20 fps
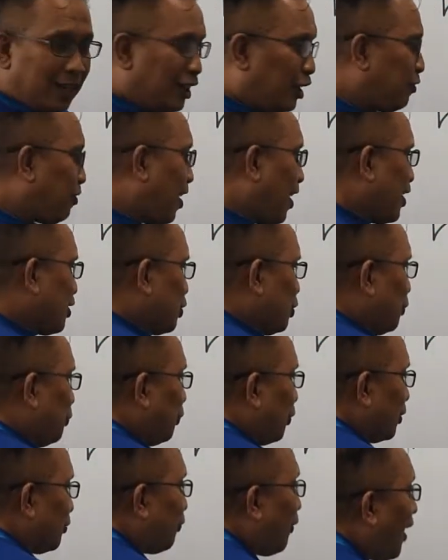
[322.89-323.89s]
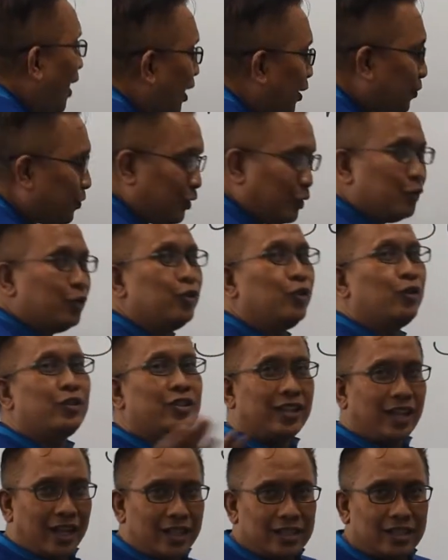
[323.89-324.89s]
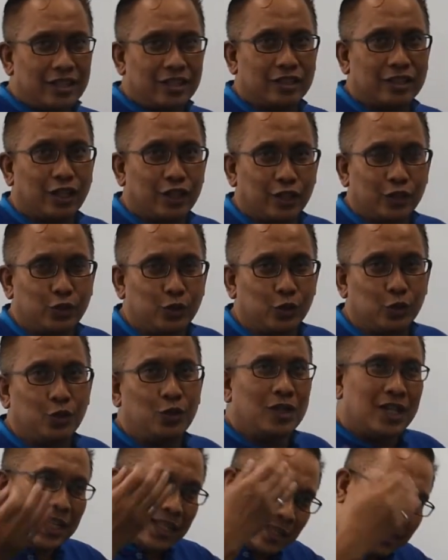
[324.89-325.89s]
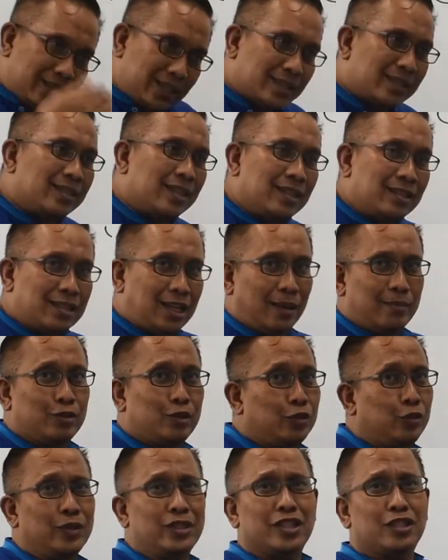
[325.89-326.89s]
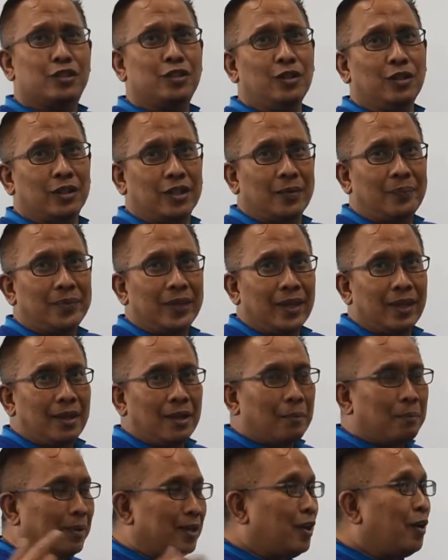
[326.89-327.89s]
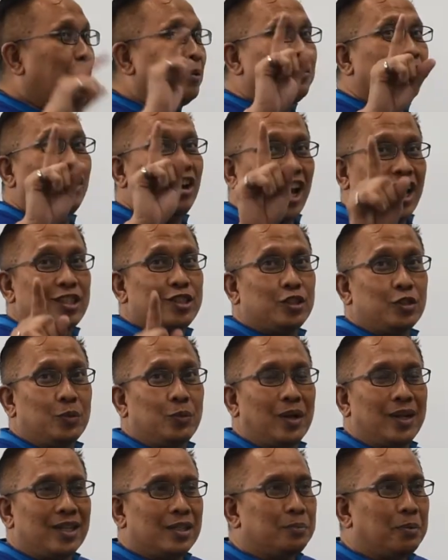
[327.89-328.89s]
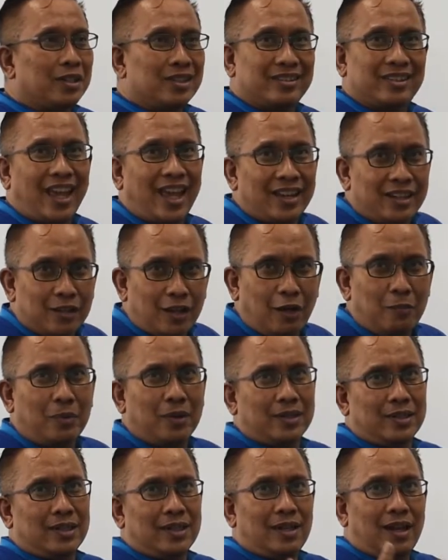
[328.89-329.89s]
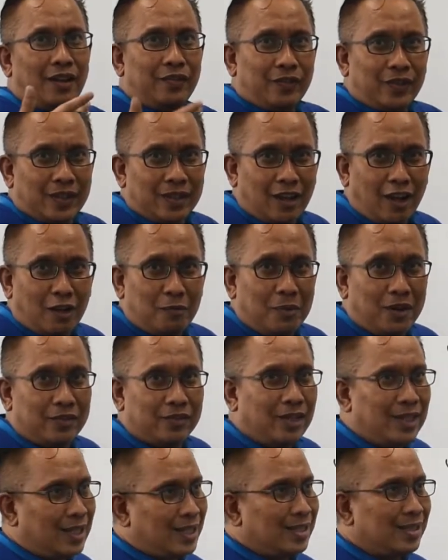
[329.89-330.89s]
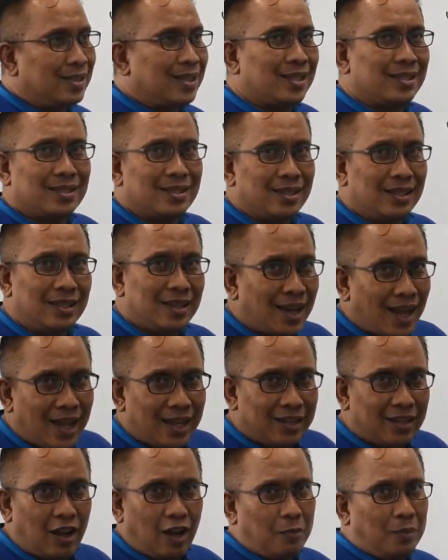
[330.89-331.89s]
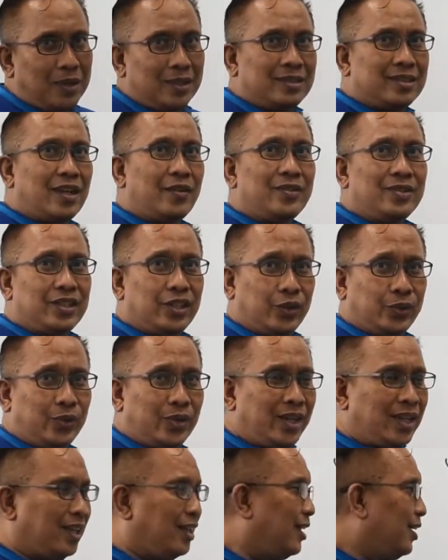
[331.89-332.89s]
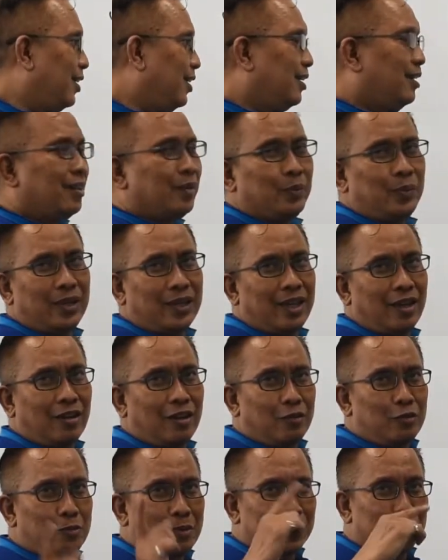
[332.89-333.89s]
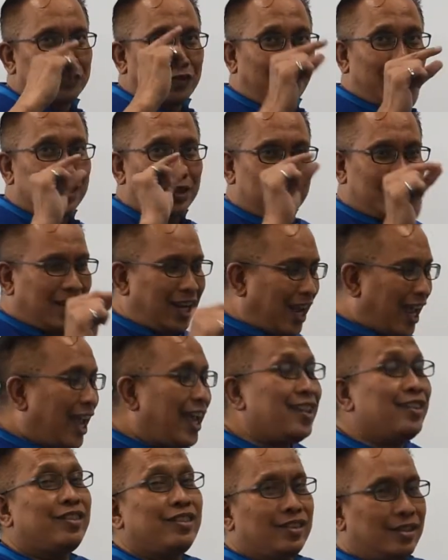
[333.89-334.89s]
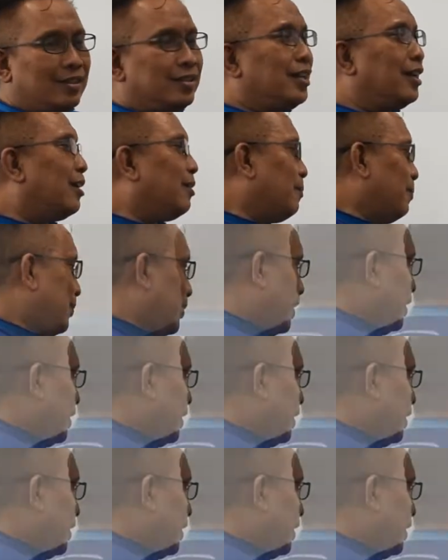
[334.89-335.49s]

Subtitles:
If I ask you for 5, you know the answer is 32, 16 times 2, which is good. But now I'm going to ask you what is about 10, how about 11, how about 69, how about 73? We cannot, we must find the nth term.